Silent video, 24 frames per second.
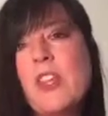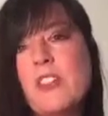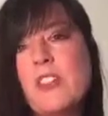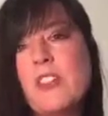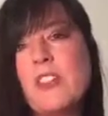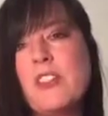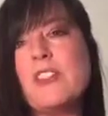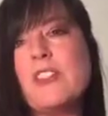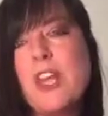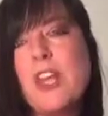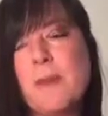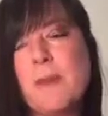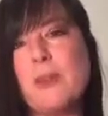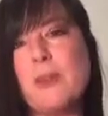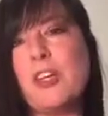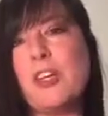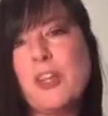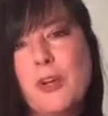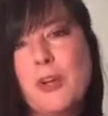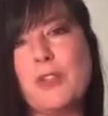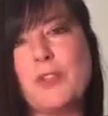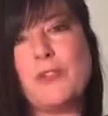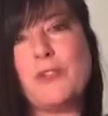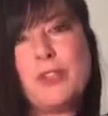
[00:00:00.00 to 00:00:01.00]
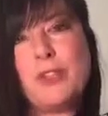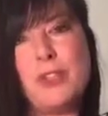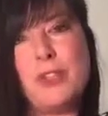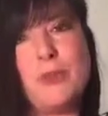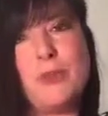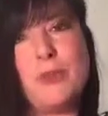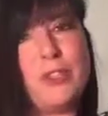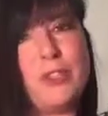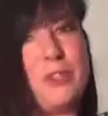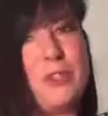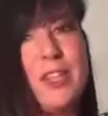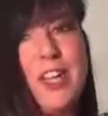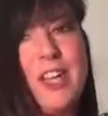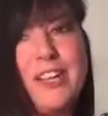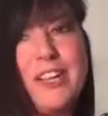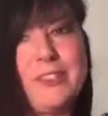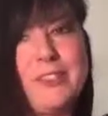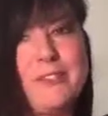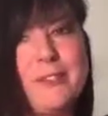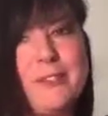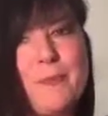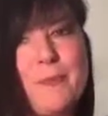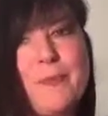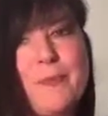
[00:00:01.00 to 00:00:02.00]
The same thing goes for you in your
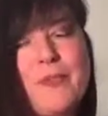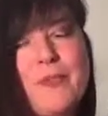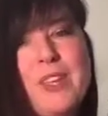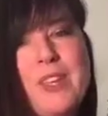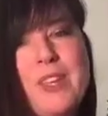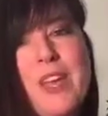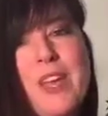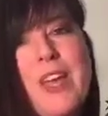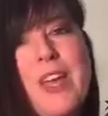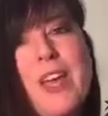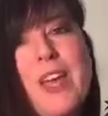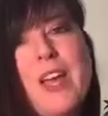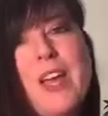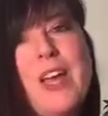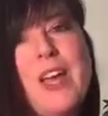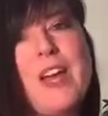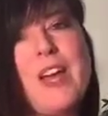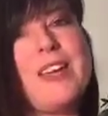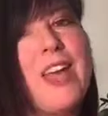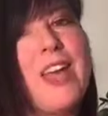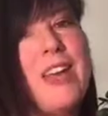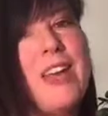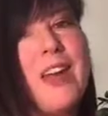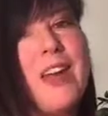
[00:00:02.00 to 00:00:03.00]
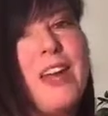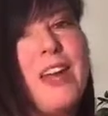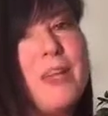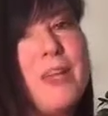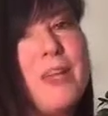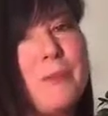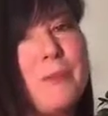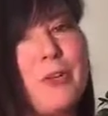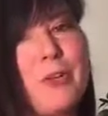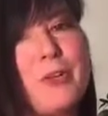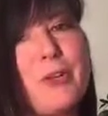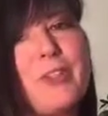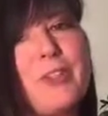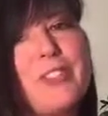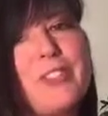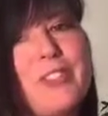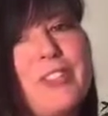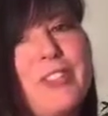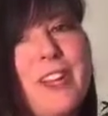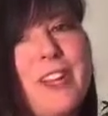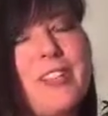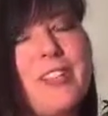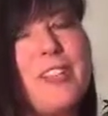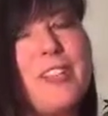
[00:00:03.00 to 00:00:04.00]
life. Again, I am
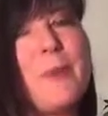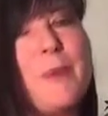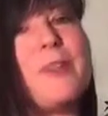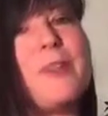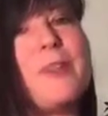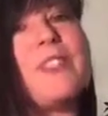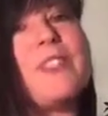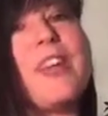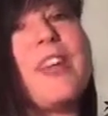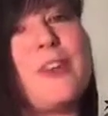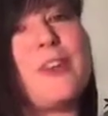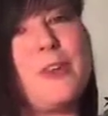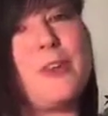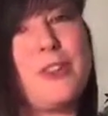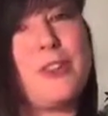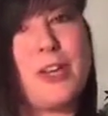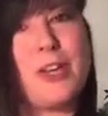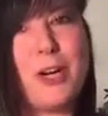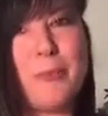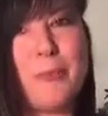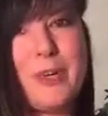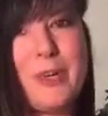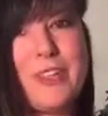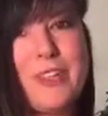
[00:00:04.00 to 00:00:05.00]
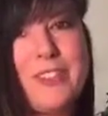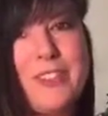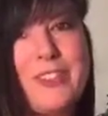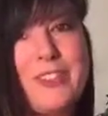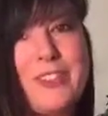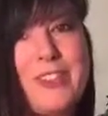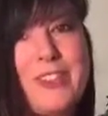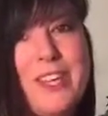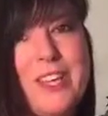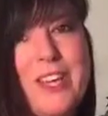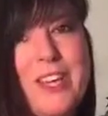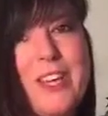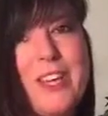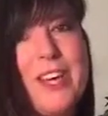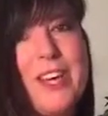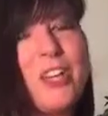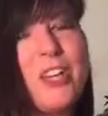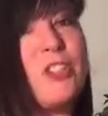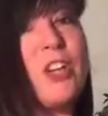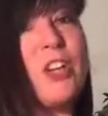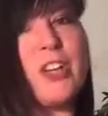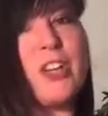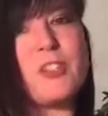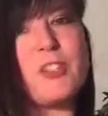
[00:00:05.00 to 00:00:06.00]
Christy Knight. I'm a psychotherapist, and I
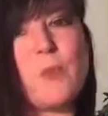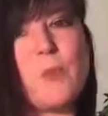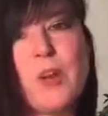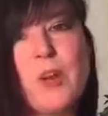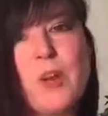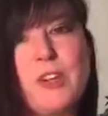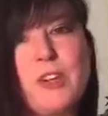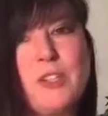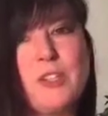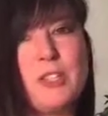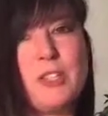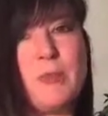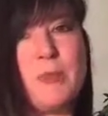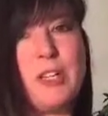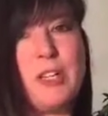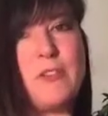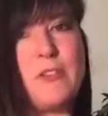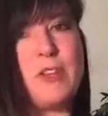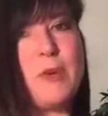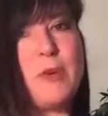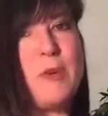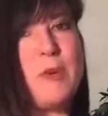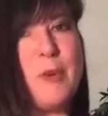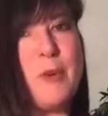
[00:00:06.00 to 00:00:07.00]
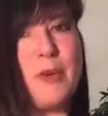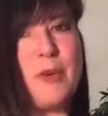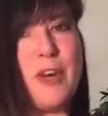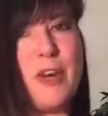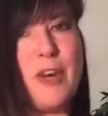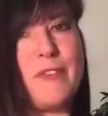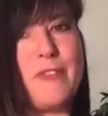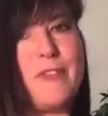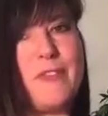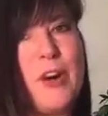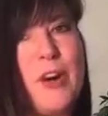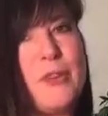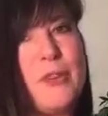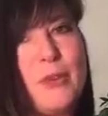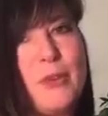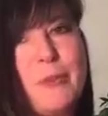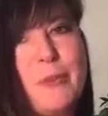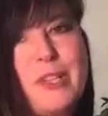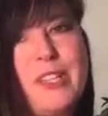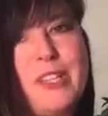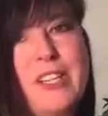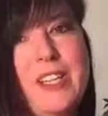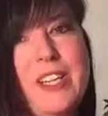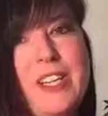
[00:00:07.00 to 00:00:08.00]
just wanted to speak for a moment on
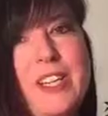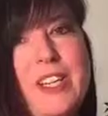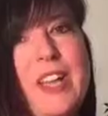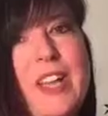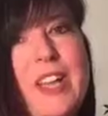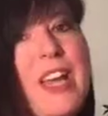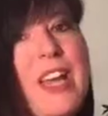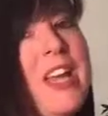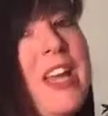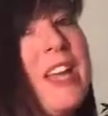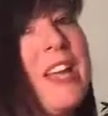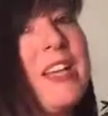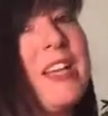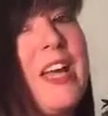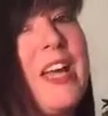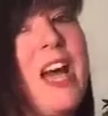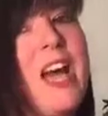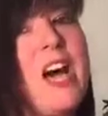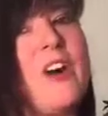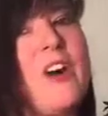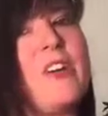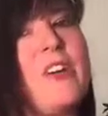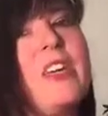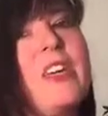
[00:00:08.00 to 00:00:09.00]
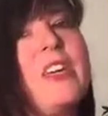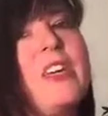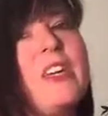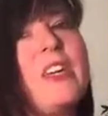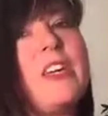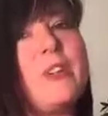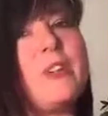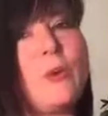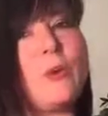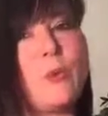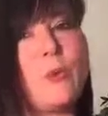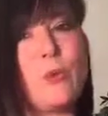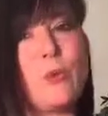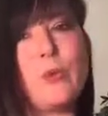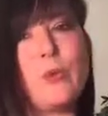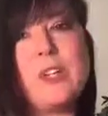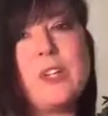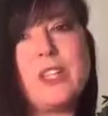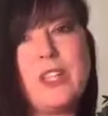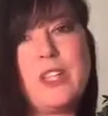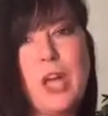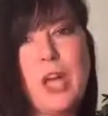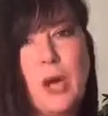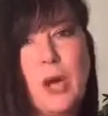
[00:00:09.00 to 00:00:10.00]
vulnerability and how it
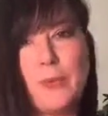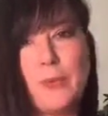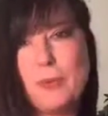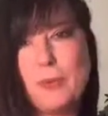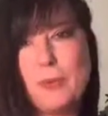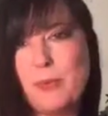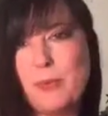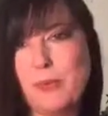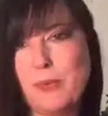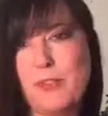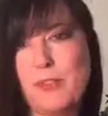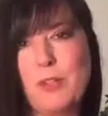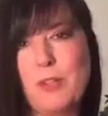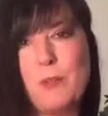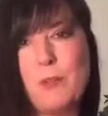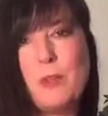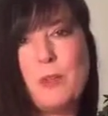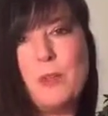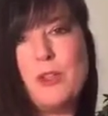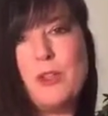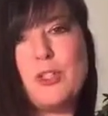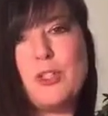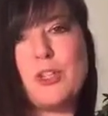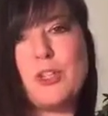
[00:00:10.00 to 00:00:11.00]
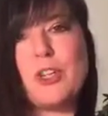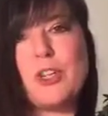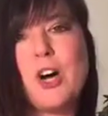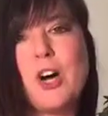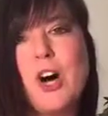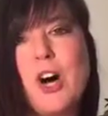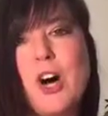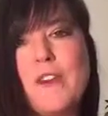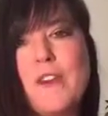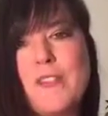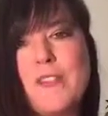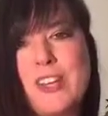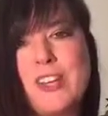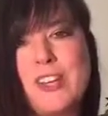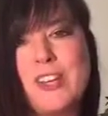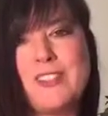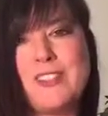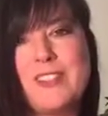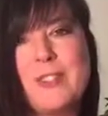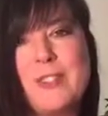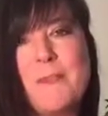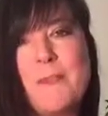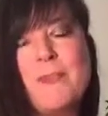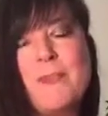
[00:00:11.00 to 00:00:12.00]
really helps boost your
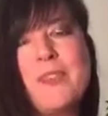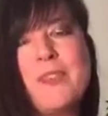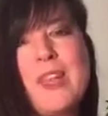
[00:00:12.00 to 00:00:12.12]
confidence.